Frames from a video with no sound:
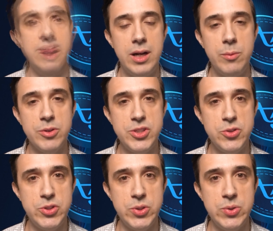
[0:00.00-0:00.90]
I want
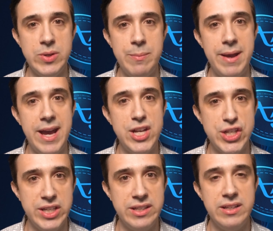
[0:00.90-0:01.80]
you to
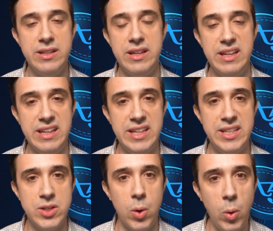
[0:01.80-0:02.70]
imagine
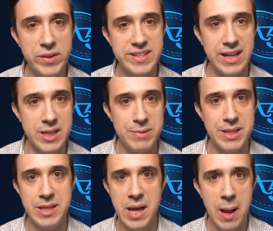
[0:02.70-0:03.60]
an
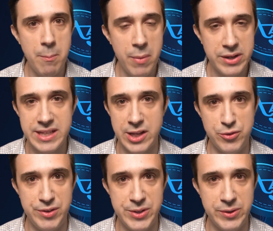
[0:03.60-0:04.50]
old-timey money
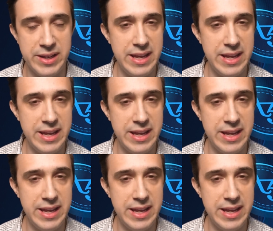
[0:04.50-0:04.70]
counterfeiter.